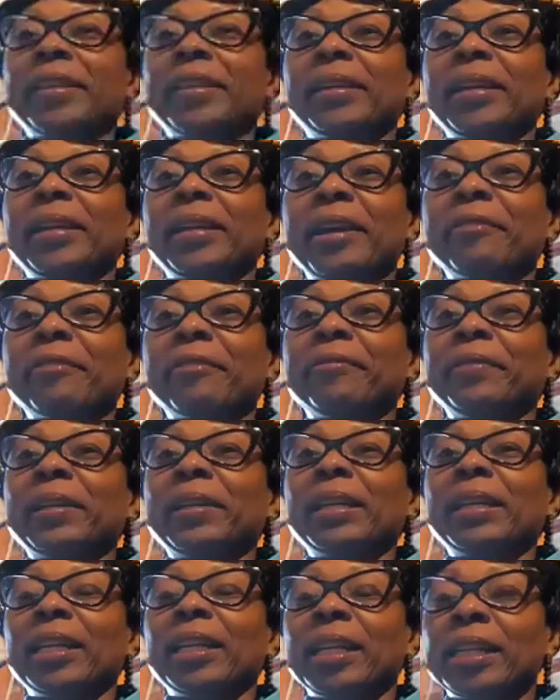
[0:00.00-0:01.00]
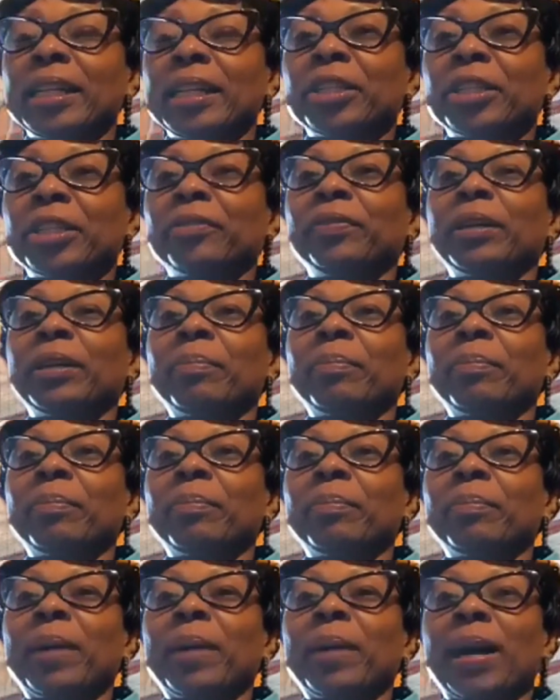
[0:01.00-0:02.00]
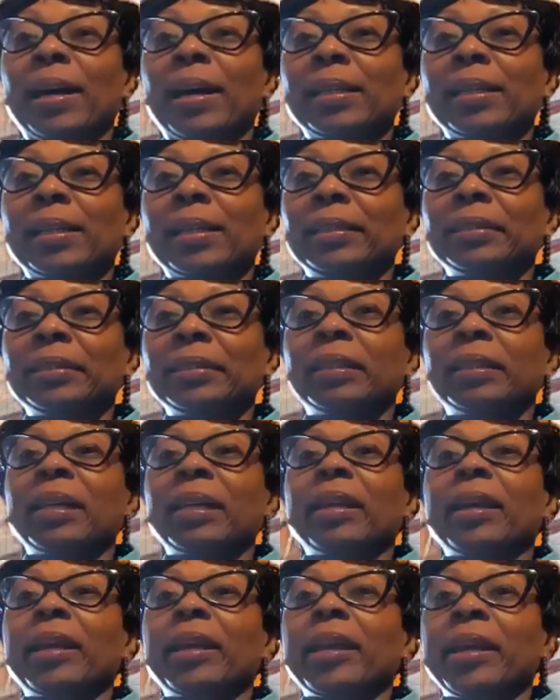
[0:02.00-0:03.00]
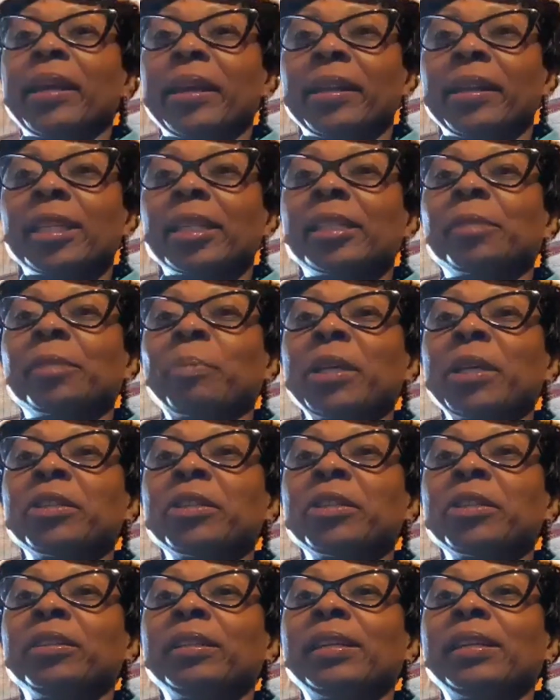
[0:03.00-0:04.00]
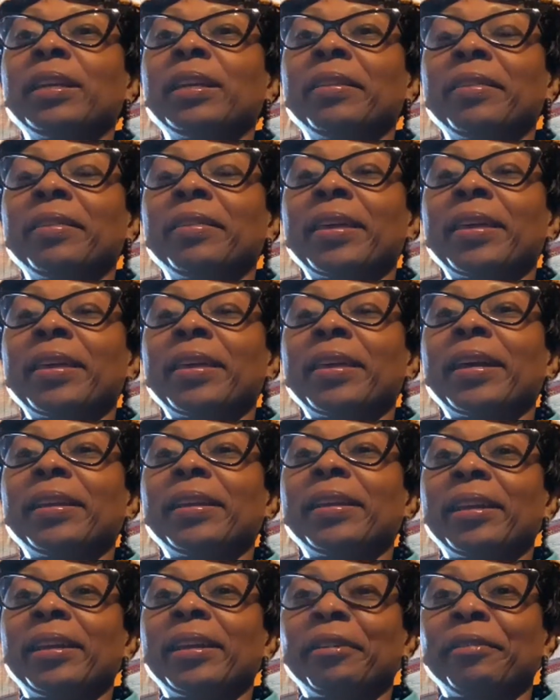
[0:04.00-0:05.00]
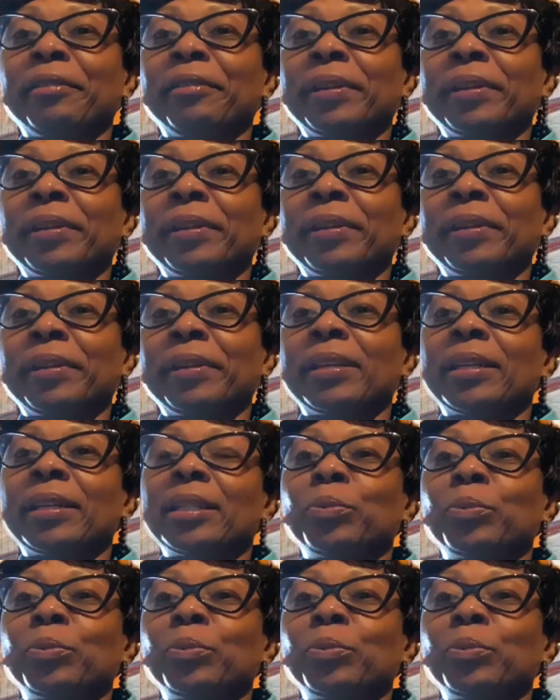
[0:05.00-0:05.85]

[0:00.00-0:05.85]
every inch of your body, and especially in that area as well, because it's